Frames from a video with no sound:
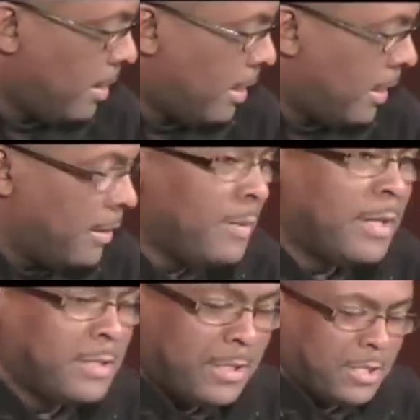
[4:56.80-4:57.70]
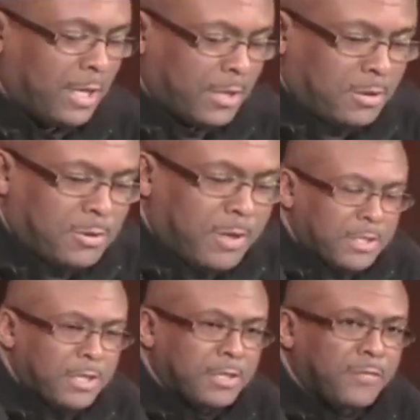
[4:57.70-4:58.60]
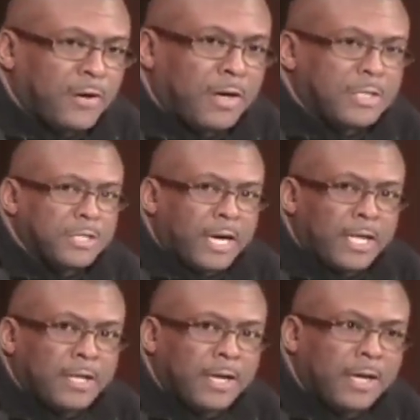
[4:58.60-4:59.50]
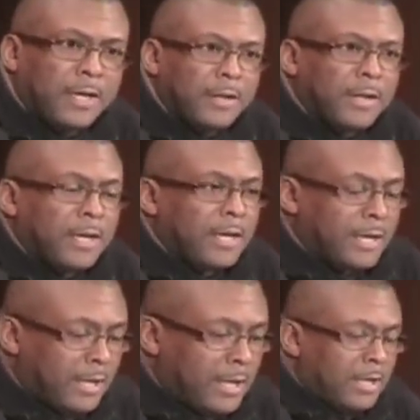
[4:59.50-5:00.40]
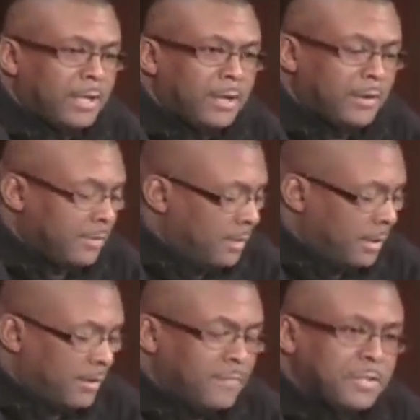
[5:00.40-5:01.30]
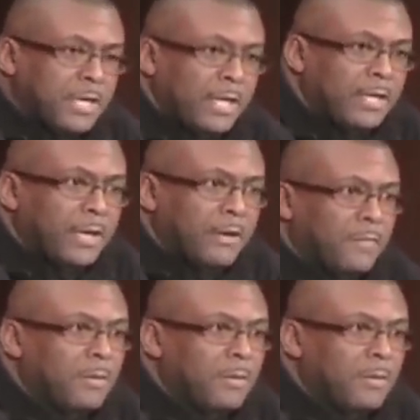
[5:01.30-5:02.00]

All right, well, just like Coach Richt says, a very exciting day uh, here uh, for signing day for,